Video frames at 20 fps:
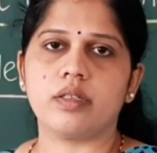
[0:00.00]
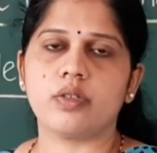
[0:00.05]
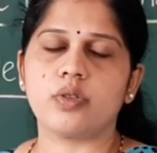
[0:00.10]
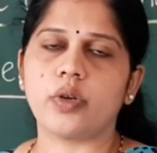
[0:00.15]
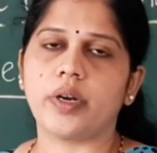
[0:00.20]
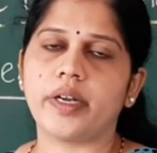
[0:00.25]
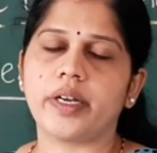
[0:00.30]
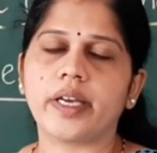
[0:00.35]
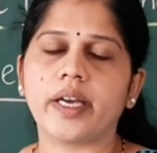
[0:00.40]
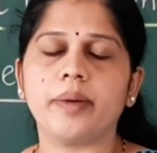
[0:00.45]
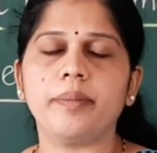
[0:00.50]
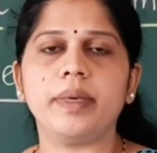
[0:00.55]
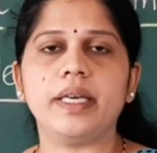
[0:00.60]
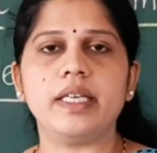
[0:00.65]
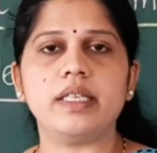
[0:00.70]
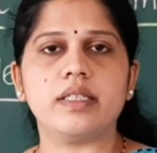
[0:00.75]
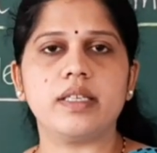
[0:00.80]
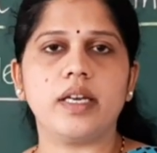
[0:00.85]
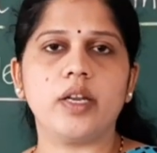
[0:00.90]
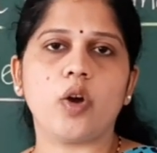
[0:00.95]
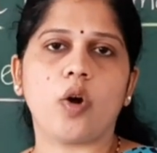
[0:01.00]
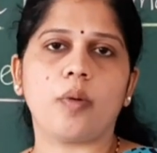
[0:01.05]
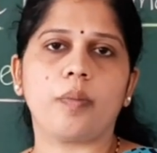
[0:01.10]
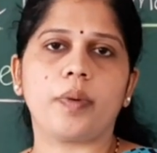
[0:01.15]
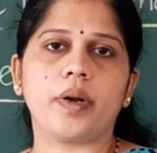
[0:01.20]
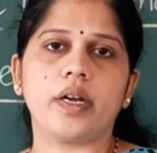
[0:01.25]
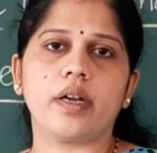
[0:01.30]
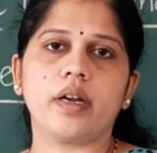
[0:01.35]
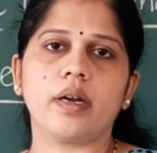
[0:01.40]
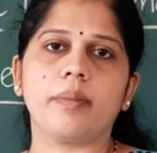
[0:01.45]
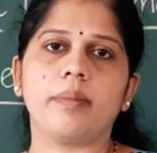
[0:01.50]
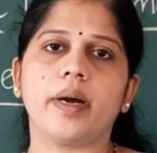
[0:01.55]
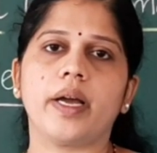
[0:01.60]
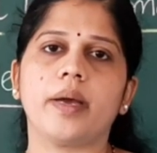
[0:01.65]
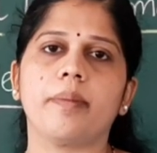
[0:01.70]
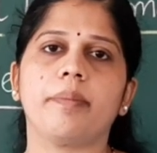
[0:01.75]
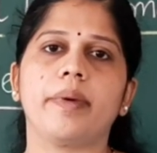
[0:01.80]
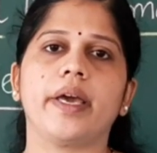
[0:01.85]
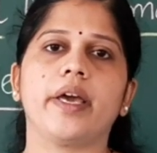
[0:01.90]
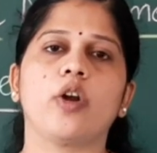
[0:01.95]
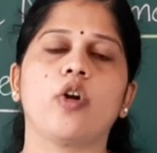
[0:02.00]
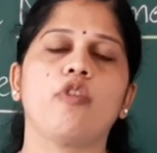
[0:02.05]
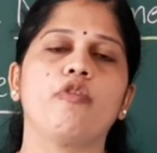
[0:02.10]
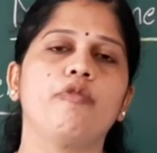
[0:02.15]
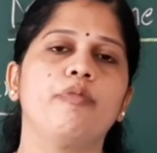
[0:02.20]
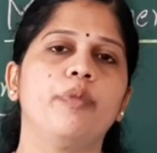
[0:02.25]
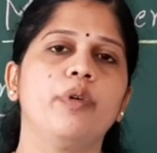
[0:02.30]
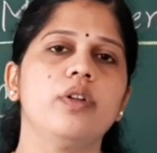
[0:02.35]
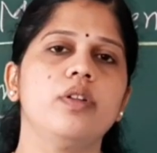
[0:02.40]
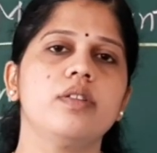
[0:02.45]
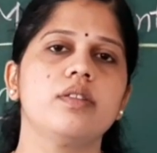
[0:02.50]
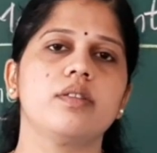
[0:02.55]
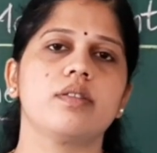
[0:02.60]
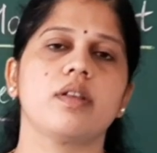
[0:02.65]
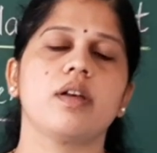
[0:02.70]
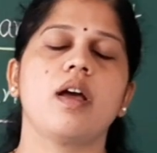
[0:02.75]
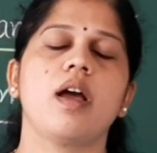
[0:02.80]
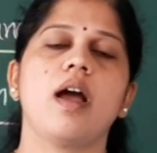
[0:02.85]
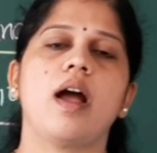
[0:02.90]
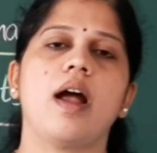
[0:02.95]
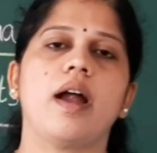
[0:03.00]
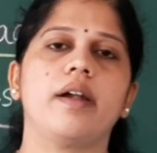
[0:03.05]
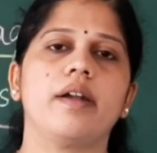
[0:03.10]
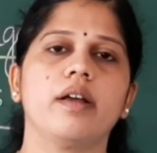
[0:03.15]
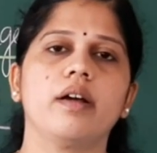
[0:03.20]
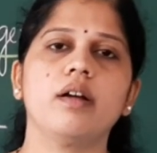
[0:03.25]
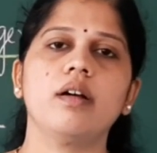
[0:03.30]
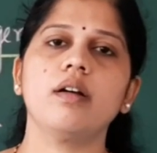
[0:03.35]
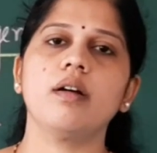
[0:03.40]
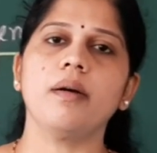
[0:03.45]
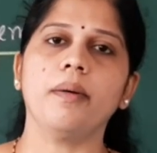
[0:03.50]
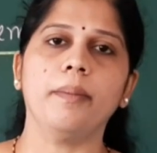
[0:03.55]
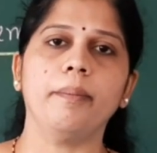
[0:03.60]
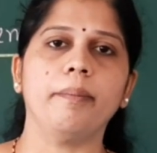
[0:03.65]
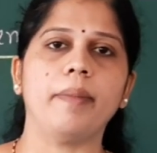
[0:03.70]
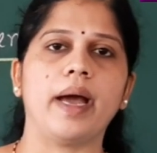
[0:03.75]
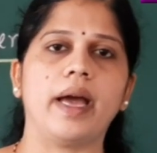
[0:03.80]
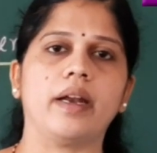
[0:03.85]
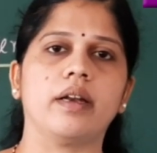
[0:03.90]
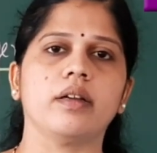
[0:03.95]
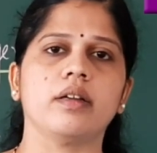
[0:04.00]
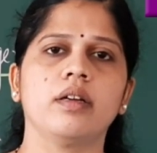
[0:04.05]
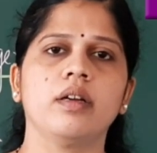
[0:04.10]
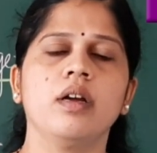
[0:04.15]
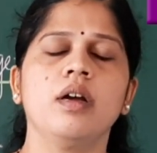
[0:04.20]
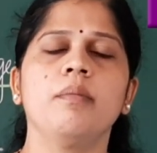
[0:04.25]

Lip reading: So it can be easily operated by a pair of bulls and a man.